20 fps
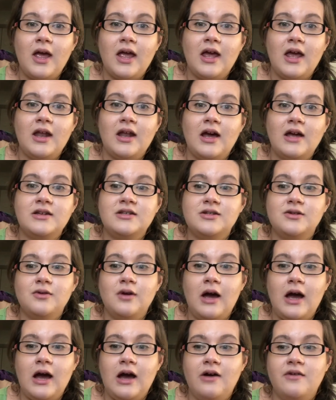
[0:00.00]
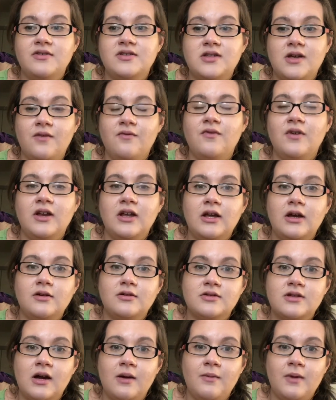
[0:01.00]
and I do have some
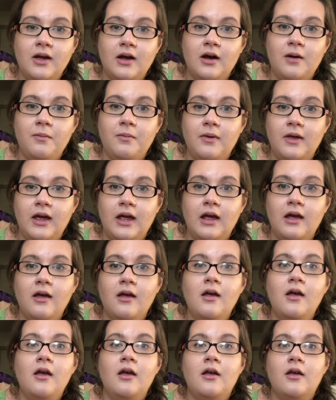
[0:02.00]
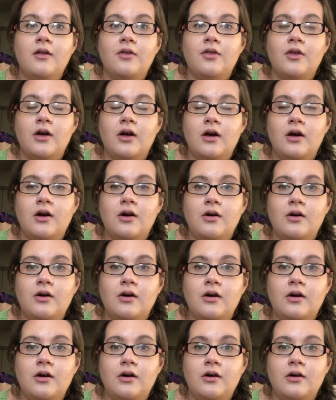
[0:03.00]
videos coming up like the
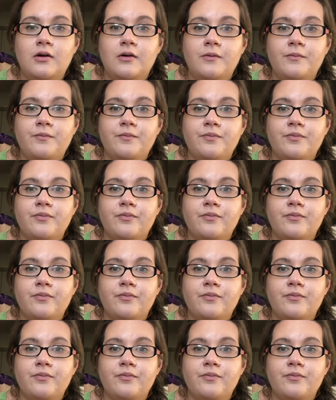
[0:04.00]
um